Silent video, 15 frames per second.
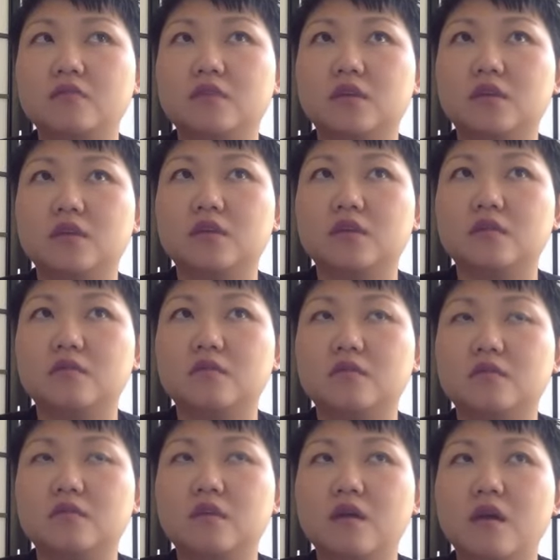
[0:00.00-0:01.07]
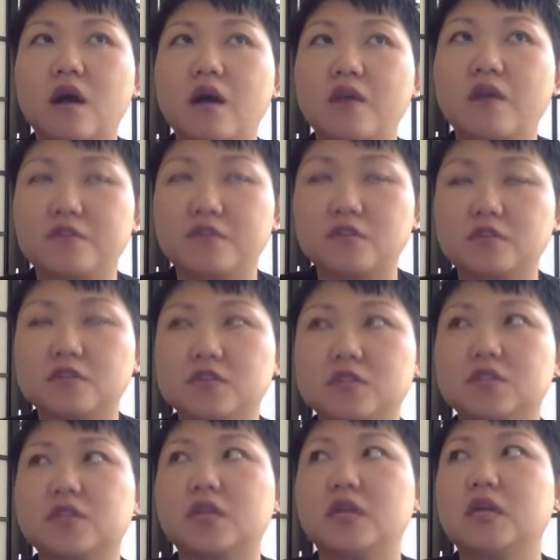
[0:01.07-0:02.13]
the
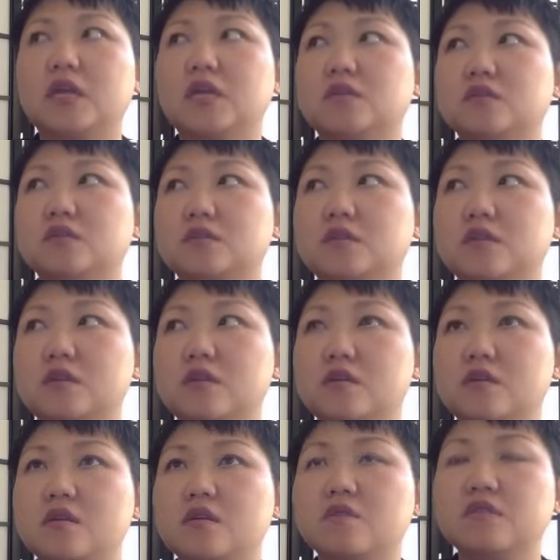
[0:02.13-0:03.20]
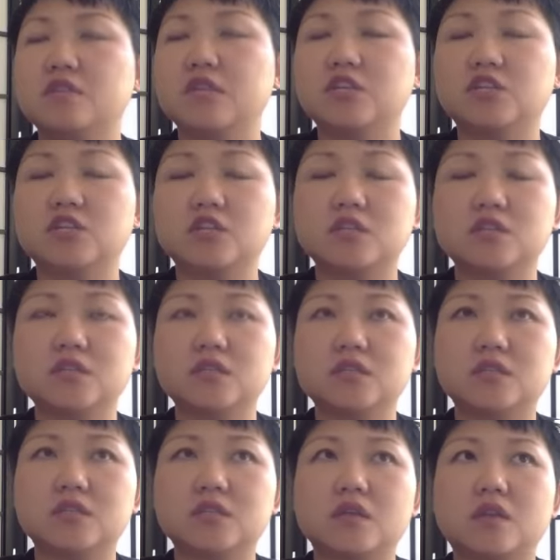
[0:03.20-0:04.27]
offers and the
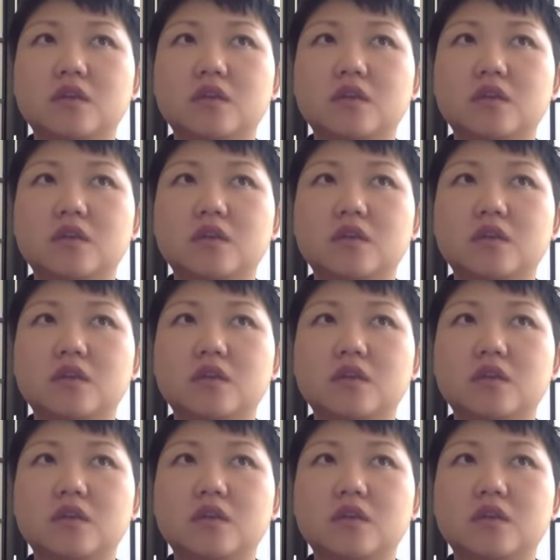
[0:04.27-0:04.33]
invitations